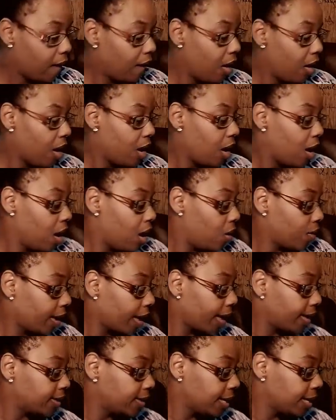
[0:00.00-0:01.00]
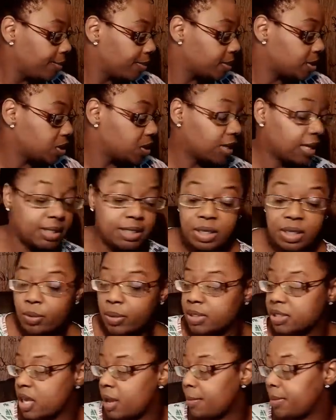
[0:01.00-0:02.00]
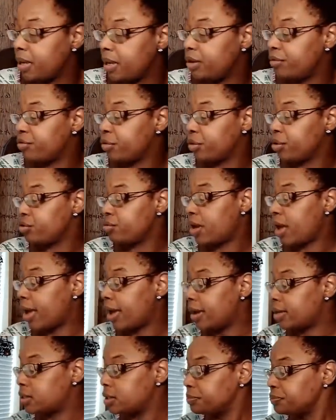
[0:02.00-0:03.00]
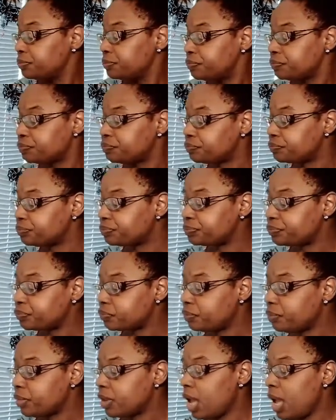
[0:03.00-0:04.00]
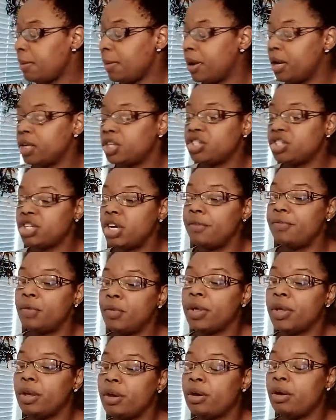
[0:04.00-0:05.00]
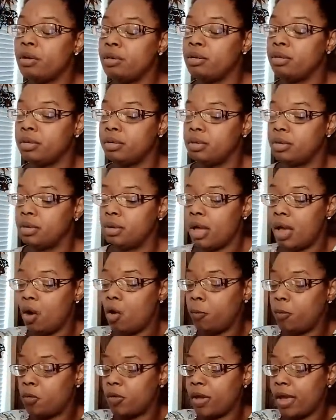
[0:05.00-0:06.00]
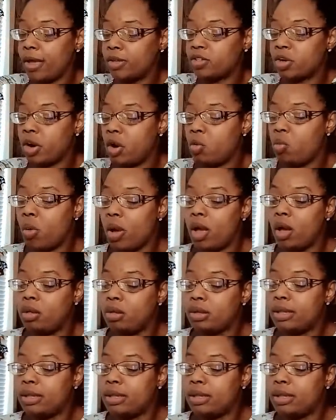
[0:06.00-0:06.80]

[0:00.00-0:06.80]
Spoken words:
Okay, Libra, so let's see what's coming in for you guys. I'm going to shuffle here. I hope you guys are well and in